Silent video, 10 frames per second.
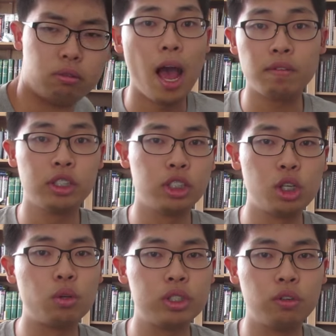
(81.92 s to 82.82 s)
After the
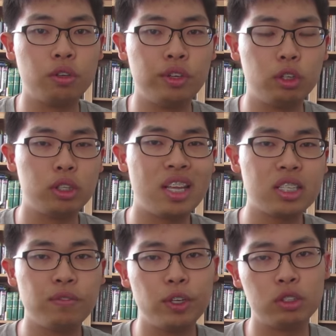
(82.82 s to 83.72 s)
Doki Doki video, the
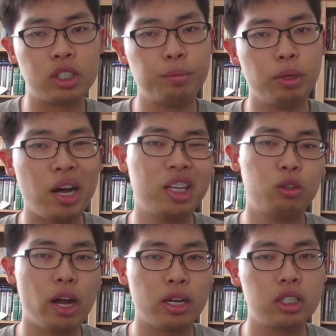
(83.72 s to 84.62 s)
next video is going to be My
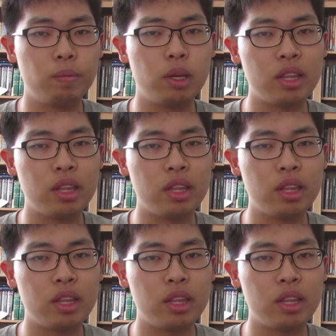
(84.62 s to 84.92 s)
Hero Academia,